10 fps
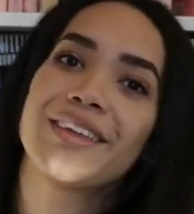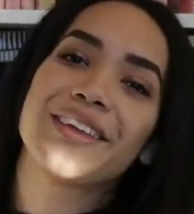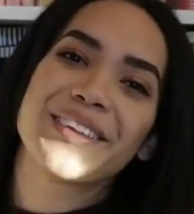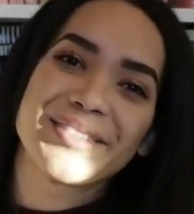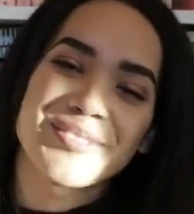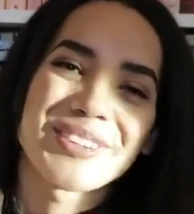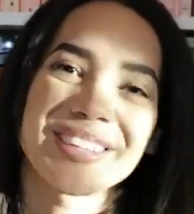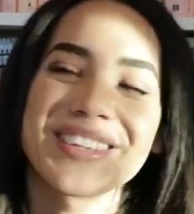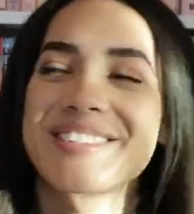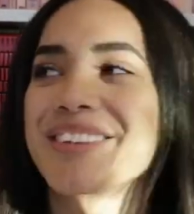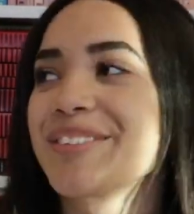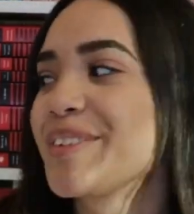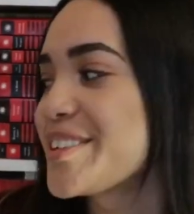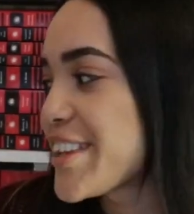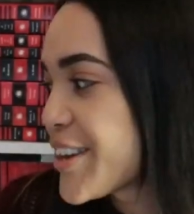it really is good
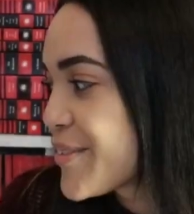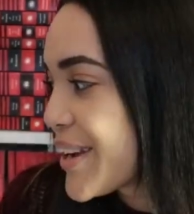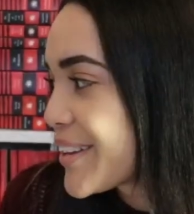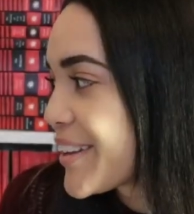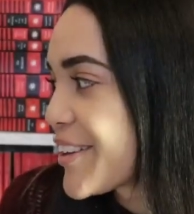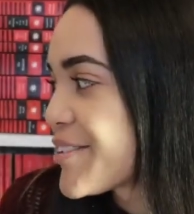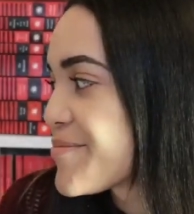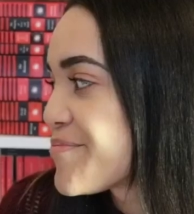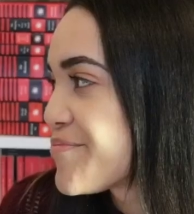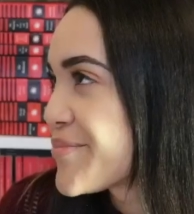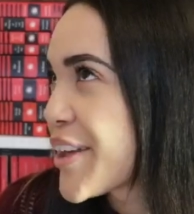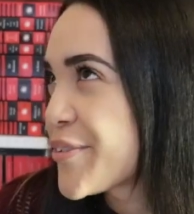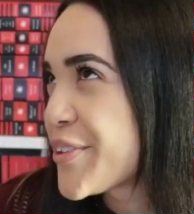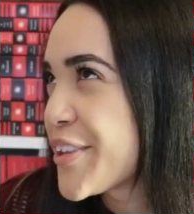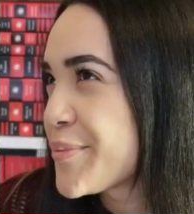because I read um,
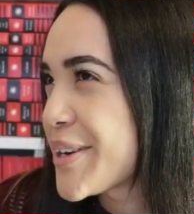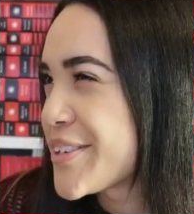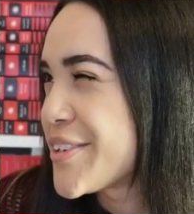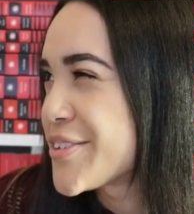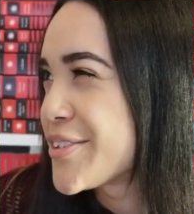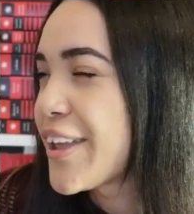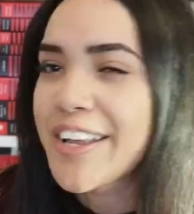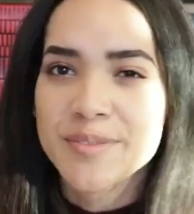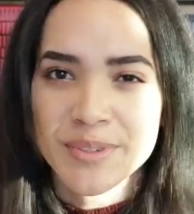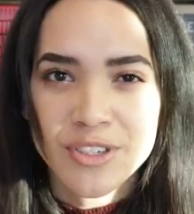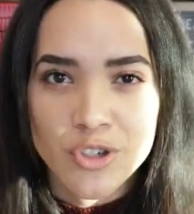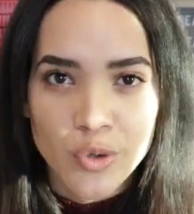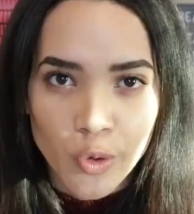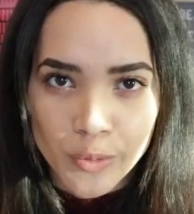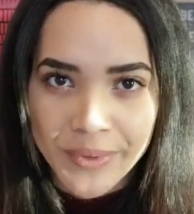Everything My Te Lies My Teacher
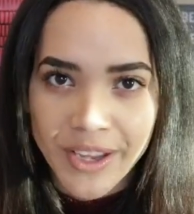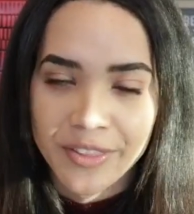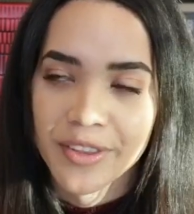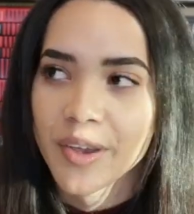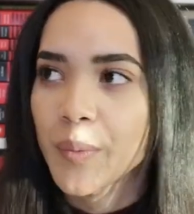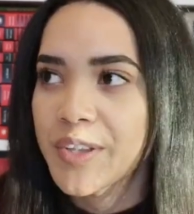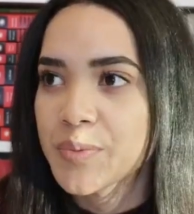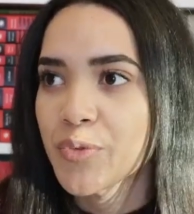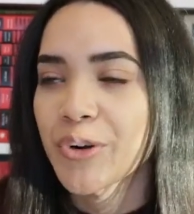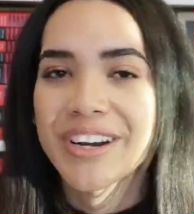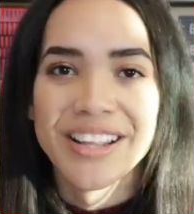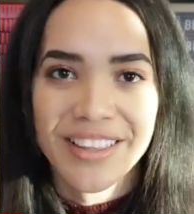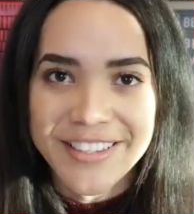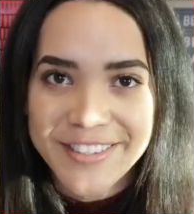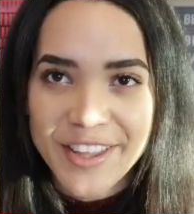Told Me, I think it was before, and I
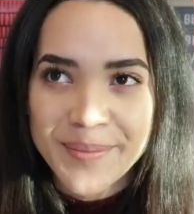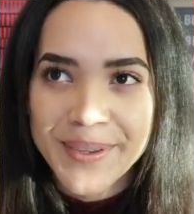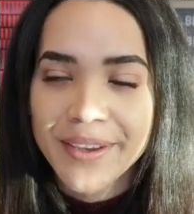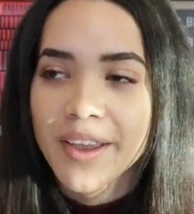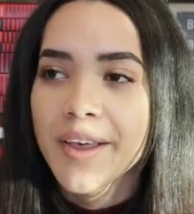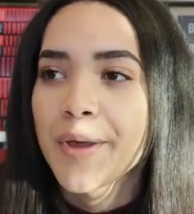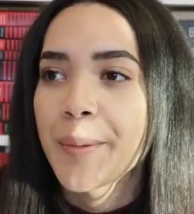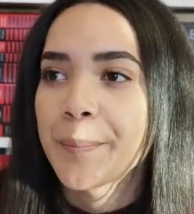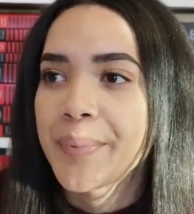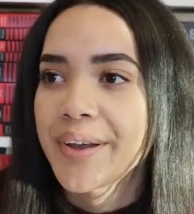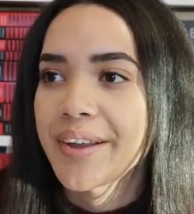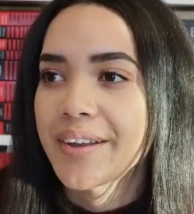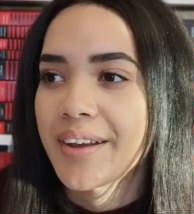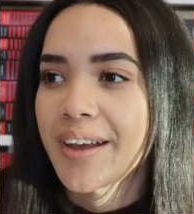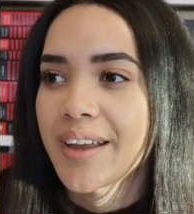liked that book, but
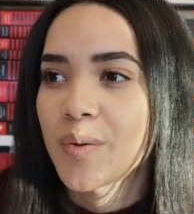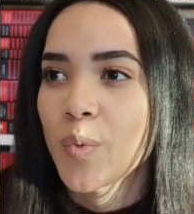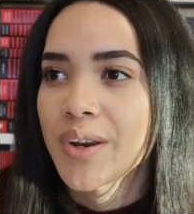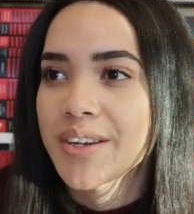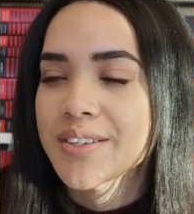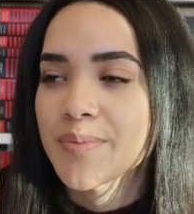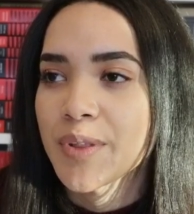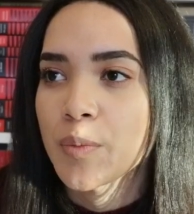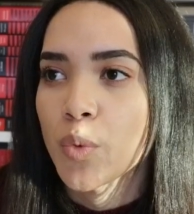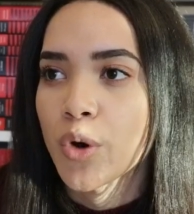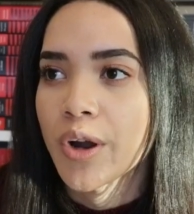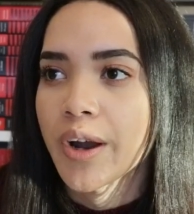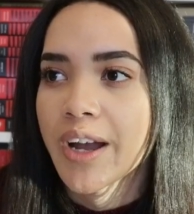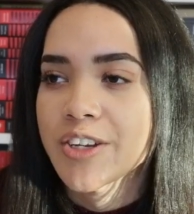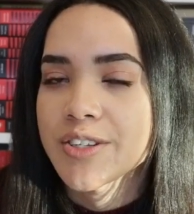I wanted something
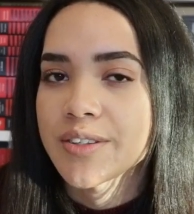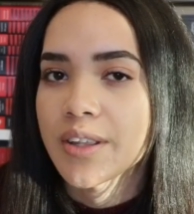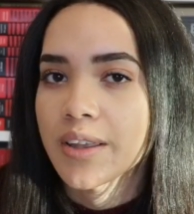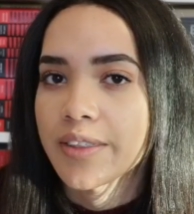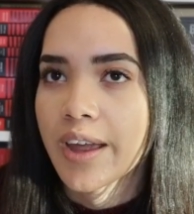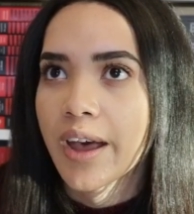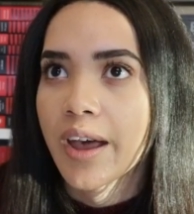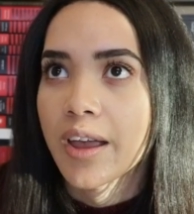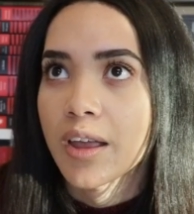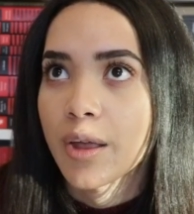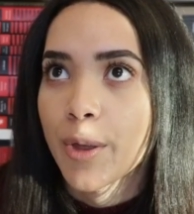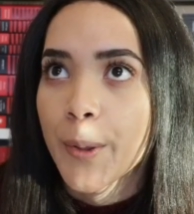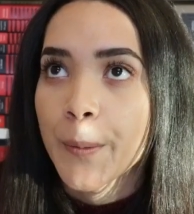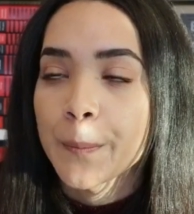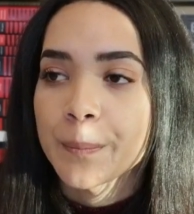more. I just think that I,
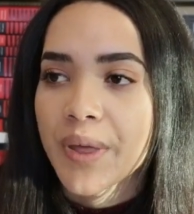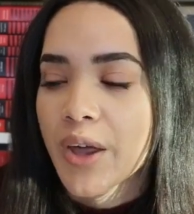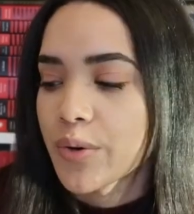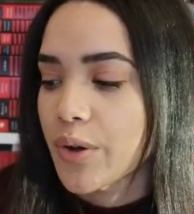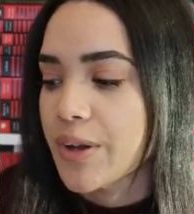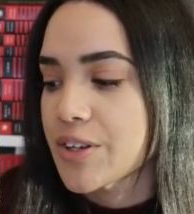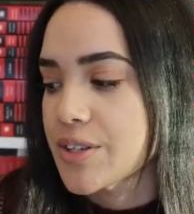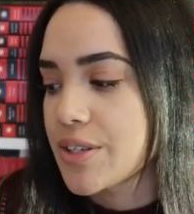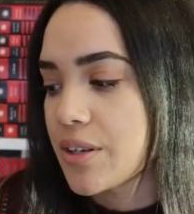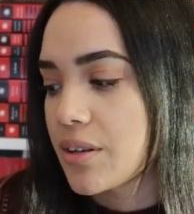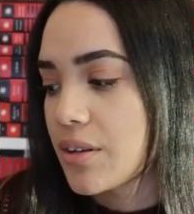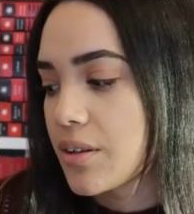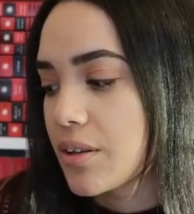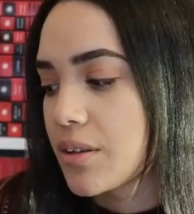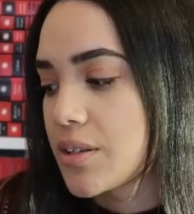I don't know, I just
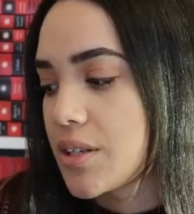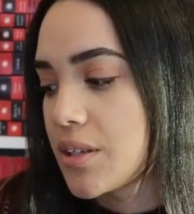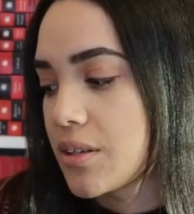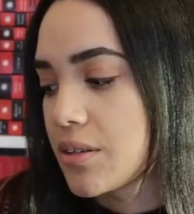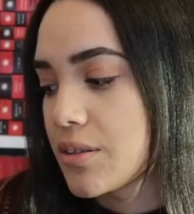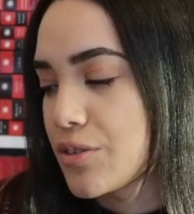didn't,